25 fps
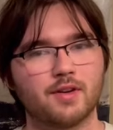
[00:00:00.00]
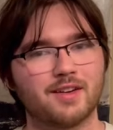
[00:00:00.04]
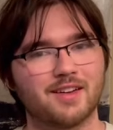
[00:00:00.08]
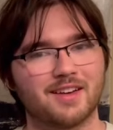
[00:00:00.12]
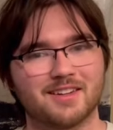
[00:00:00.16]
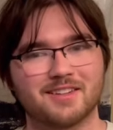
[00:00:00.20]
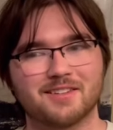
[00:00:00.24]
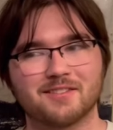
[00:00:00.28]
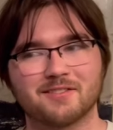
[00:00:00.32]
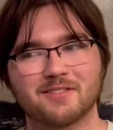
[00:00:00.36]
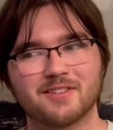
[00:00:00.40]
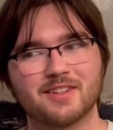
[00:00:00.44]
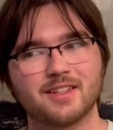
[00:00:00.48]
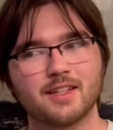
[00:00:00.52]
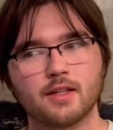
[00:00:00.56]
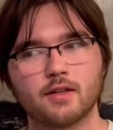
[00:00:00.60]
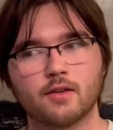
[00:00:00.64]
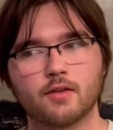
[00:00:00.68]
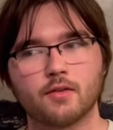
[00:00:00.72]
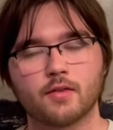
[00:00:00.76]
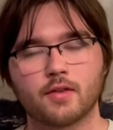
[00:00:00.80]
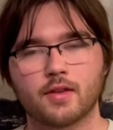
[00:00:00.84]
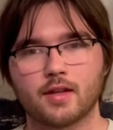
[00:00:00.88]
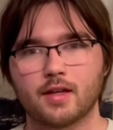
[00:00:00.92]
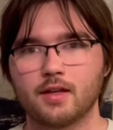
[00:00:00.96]
I really
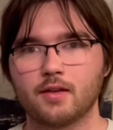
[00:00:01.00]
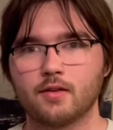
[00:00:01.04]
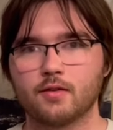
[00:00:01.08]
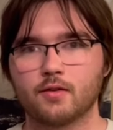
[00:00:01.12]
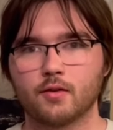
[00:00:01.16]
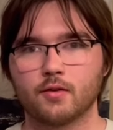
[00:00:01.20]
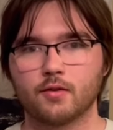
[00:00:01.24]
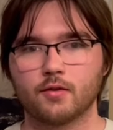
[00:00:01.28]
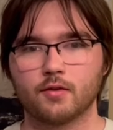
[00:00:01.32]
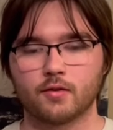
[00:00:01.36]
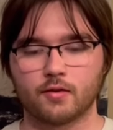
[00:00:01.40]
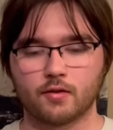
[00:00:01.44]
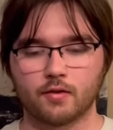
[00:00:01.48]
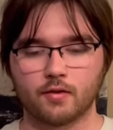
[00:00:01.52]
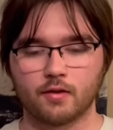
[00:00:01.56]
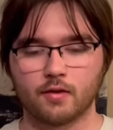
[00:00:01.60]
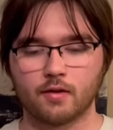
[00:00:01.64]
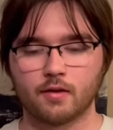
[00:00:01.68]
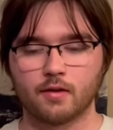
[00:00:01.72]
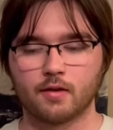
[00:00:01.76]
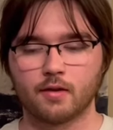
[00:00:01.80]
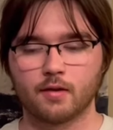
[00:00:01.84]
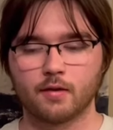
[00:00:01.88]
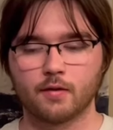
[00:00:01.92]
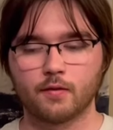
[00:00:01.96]
don't think those
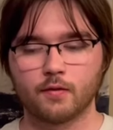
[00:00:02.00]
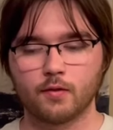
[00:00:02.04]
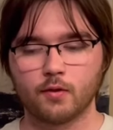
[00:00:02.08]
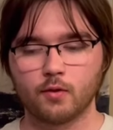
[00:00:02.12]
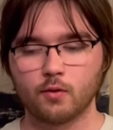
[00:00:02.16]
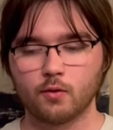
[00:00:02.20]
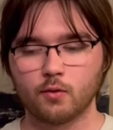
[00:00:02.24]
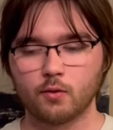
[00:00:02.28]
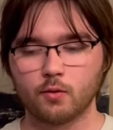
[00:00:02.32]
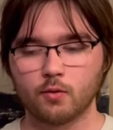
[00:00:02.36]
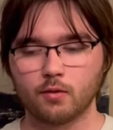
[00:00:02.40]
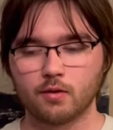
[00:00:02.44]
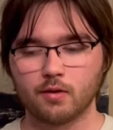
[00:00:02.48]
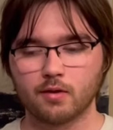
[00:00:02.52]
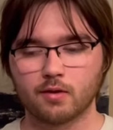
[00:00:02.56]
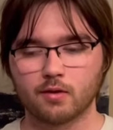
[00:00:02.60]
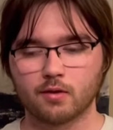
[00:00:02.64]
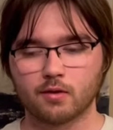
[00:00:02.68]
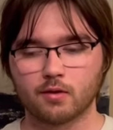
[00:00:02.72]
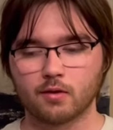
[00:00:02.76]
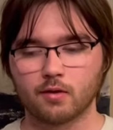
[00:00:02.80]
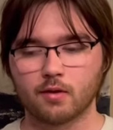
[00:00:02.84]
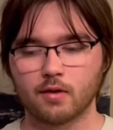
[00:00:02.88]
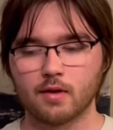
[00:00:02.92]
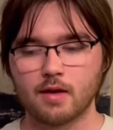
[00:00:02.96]
few
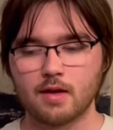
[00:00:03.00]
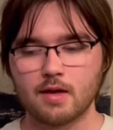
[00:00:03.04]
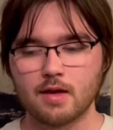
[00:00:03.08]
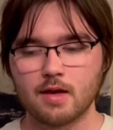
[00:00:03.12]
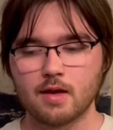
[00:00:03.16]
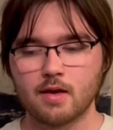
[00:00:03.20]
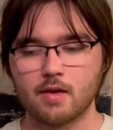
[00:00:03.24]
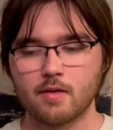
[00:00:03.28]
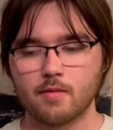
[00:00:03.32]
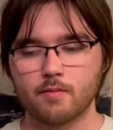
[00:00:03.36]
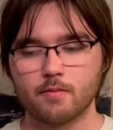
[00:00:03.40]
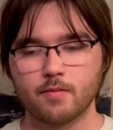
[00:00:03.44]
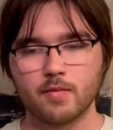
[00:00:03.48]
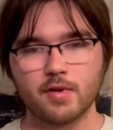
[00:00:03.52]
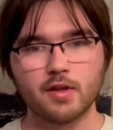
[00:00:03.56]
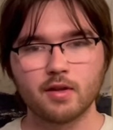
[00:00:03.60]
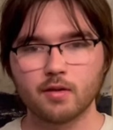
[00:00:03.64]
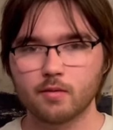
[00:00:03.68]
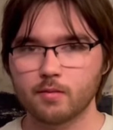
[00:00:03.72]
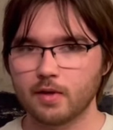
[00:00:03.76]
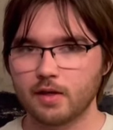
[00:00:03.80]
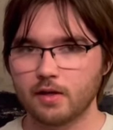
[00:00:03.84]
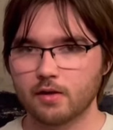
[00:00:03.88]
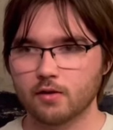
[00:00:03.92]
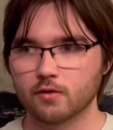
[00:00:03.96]
little
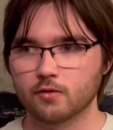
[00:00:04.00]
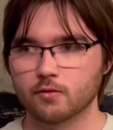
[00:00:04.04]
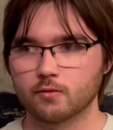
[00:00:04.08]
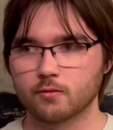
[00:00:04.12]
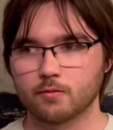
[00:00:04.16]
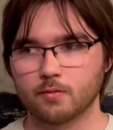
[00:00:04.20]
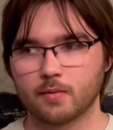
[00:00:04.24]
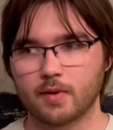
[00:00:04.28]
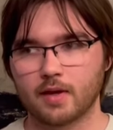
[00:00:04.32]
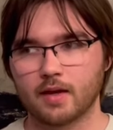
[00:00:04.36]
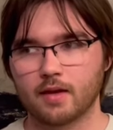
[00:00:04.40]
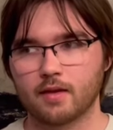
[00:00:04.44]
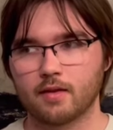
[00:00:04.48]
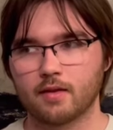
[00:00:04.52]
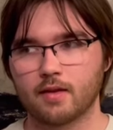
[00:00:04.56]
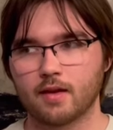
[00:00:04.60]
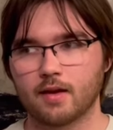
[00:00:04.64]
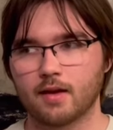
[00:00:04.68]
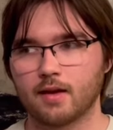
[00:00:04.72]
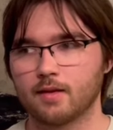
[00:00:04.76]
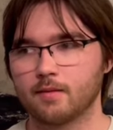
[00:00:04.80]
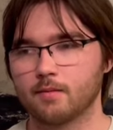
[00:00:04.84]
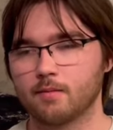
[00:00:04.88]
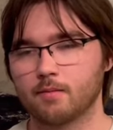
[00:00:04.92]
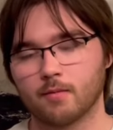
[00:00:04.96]
millimeters will make
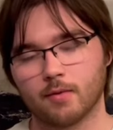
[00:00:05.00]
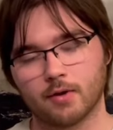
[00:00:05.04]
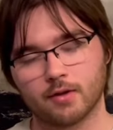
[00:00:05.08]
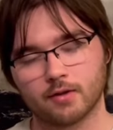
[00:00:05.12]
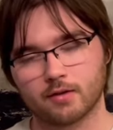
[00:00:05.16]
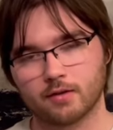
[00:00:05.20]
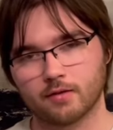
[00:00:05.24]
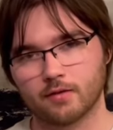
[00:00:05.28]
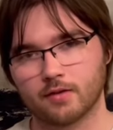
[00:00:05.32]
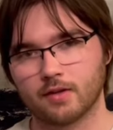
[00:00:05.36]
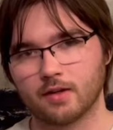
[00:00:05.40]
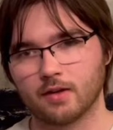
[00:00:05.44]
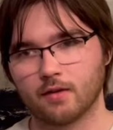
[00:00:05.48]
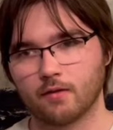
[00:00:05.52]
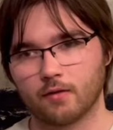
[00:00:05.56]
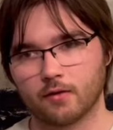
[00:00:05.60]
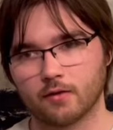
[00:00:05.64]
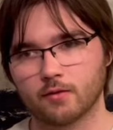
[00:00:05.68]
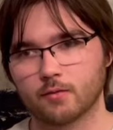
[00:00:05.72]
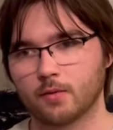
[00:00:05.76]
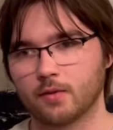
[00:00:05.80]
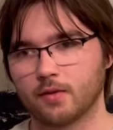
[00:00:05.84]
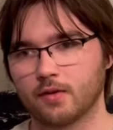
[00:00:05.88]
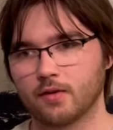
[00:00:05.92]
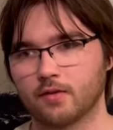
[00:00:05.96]
that much of a
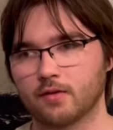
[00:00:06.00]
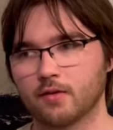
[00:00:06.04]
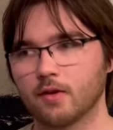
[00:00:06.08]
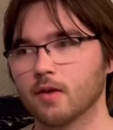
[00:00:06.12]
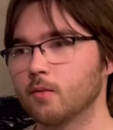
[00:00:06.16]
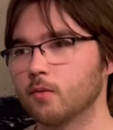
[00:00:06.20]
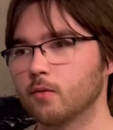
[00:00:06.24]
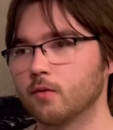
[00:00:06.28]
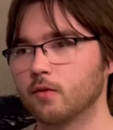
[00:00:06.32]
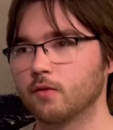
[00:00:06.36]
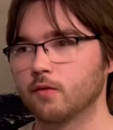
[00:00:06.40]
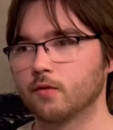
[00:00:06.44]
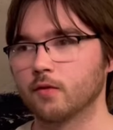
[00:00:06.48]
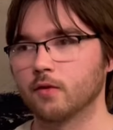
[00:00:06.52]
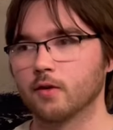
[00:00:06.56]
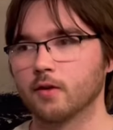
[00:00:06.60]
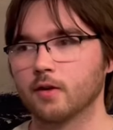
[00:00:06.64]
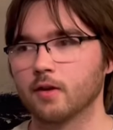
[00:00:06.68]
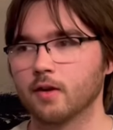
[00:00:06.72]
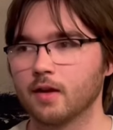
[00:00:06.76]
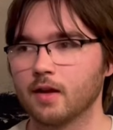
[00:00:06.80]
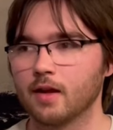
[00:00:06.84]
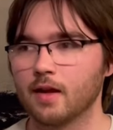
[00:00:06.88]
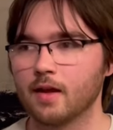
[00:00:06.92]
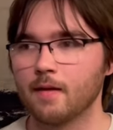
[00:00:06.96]
difference in the subwoofer,
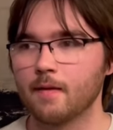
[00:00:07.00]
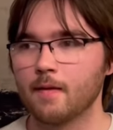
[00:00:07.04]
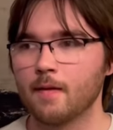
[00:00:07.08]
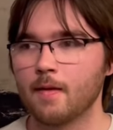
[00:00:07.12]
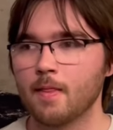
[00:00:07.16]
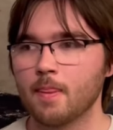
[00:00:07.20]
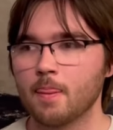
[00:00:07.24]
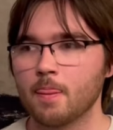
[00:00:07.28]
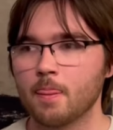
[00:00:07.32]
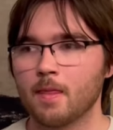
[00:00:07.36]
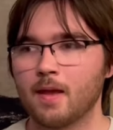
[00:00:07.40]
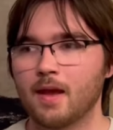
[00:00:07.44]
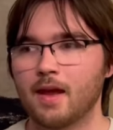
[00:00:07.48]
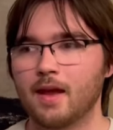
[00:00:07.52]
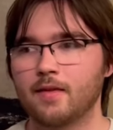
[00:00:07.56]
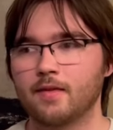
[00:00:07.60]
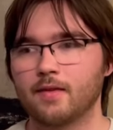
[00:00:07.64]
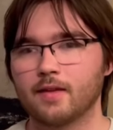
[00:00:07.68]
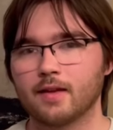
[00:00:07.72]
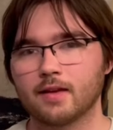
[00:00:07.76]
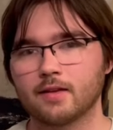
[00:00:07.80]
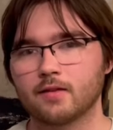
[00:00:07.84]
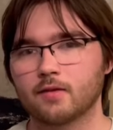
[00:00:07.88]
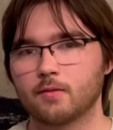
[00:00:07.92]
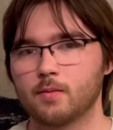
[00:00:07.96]
and
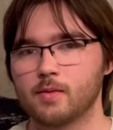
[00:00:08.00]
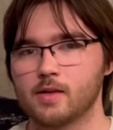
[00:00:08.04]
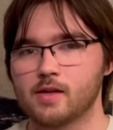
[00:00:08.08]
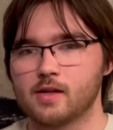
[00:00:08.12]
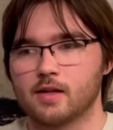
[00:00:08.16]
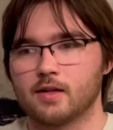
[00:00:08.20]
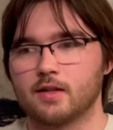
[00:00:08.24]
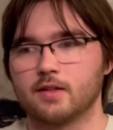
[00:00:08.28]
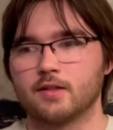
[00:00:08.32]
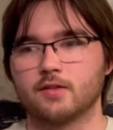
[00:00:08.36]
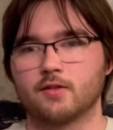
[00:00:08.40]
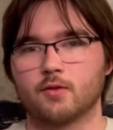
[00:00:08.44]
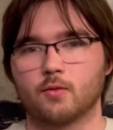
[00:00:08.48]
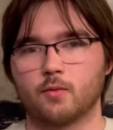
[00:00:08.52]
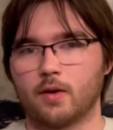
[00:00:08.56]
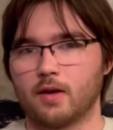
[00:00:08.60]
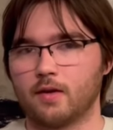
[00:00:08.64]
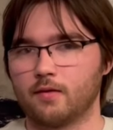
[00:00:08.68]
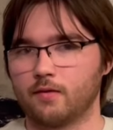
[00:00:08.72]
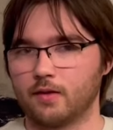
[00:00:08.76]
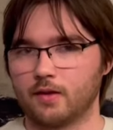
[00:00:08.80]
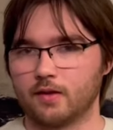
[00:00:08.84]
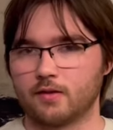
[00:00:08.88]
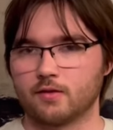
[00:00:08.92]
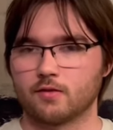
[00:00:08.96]
that's because the
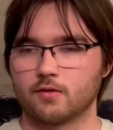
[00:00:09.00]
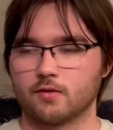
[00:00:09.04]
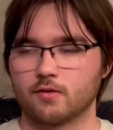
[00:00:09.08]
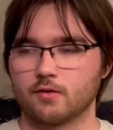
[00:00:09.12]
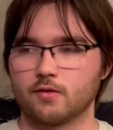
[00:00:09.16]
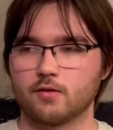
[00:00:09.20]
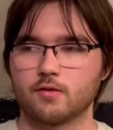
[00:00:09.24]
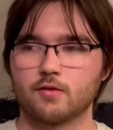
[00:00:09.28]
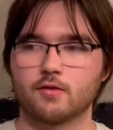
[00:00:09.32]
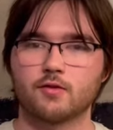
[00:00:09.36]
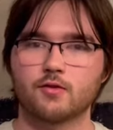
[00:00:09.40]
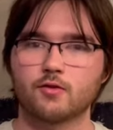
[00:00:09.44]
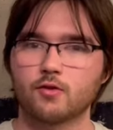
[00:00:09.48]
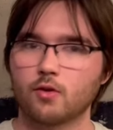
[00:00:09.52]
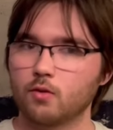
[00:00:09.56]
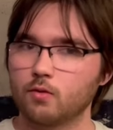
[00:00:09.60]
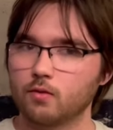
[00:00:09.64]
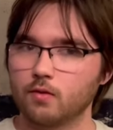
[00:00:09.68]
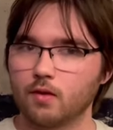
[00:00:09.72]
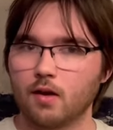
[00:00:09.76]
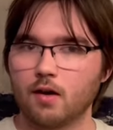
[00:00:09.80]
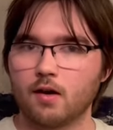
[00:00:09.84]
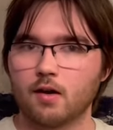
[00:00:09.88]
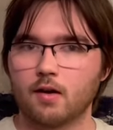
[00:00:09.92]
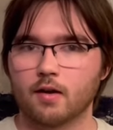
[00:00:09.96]
wavelengths are so
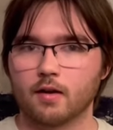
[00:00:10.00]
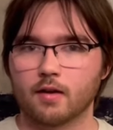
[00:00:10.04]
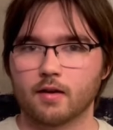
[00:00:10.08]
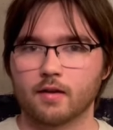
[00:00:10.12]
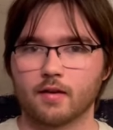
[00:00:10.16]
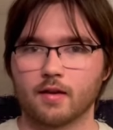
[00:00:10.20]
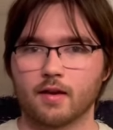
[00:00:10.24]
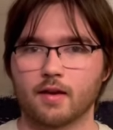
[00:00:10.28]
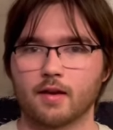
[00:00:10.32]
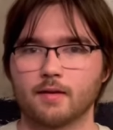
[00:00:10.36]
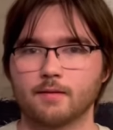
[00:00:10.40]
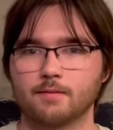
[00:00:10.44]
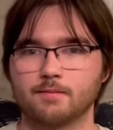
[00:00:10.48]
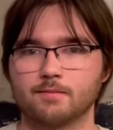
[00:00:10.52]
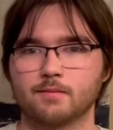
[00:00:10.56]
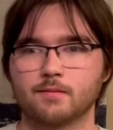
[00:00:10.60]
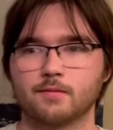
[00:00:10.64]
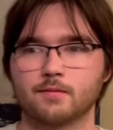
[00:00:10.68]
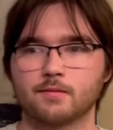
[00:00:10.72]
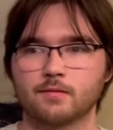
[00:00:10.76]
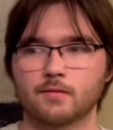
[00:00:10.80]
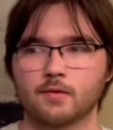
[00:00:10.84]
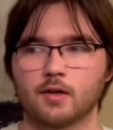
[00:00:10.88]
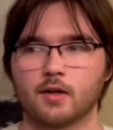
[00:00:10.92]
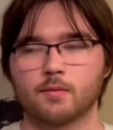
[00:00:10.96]
long that
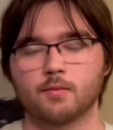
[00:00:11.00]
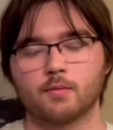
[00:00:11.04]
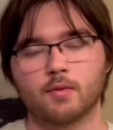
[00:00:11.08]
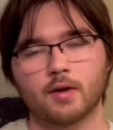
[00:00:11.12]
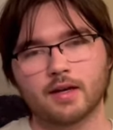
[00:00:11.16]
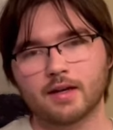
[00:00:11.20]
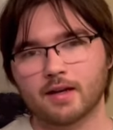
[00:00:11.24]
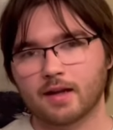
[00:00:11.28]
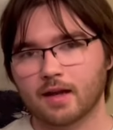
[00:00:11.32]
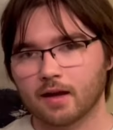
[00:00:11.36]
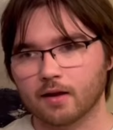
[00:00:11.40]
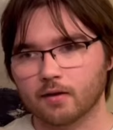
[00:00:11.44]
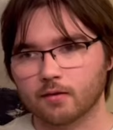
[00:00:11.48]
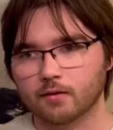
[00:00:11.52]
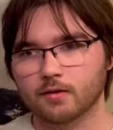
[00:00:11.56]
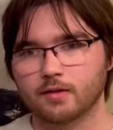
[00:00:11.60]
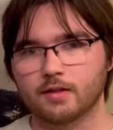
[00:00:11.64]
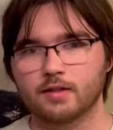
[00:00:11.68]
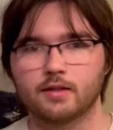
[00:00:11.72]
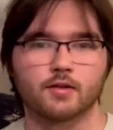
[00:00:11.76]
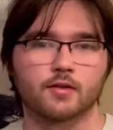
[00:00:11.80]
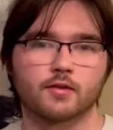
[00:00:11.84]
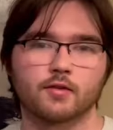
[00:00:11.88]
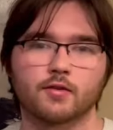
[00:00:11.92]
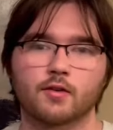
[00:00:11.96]
our brain can't really
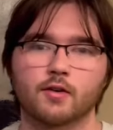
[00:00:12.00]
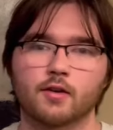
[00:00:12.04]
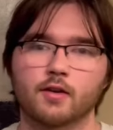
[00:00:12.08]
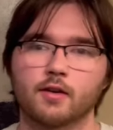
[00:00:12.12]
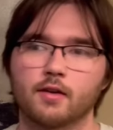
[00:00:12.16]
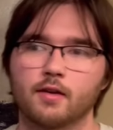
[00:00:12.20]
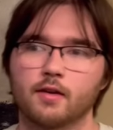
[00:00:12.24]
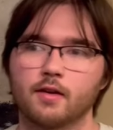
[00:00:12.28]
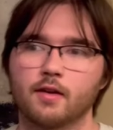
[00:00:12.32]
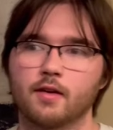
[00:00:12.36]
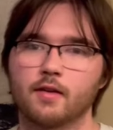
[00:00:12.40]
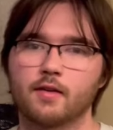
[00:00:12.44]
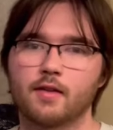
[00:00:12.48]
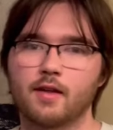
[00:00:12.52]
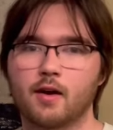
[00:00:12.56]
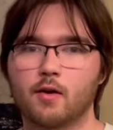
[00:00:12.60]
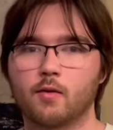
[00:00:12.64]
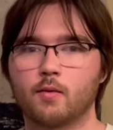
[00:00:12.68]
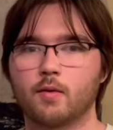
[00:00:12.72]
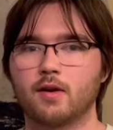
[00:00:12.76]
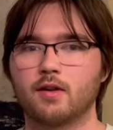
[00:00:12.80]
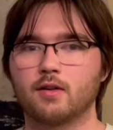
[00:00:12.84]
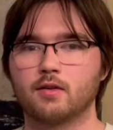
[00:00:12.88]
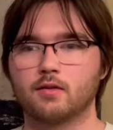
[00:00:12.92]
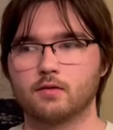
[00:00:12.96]
discern that
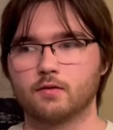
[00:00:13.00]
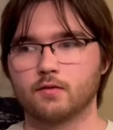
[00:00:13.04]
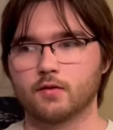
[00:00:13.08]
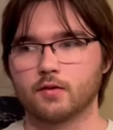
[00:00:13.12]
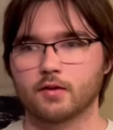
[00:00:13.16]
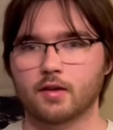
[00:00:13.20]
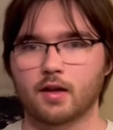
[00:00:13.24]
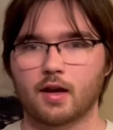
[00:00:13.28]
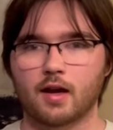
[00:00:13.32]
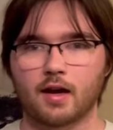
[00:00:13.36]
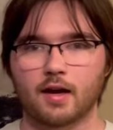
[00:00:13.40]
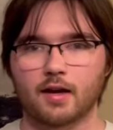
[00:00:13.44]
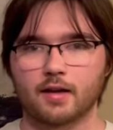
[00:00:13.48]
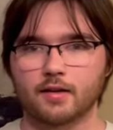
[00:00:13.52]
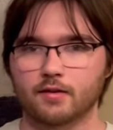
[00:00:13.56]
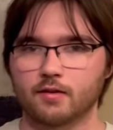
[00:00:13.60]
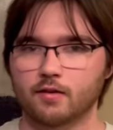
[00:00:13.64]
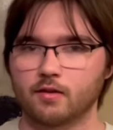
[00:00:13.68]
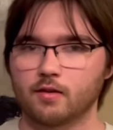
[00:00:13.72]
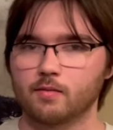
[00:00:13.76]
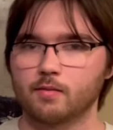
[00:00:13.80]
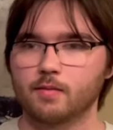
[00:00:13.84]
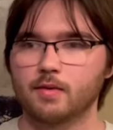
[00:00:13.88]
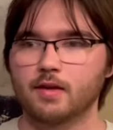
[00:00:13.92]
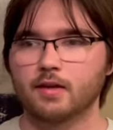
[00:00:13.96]
well over the highs and
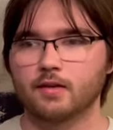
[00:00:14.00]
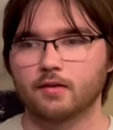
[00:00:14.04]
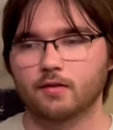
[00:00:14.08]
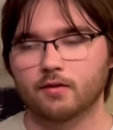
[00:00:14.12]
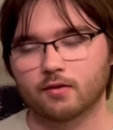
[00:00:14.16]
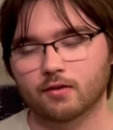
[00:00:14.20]
the mids.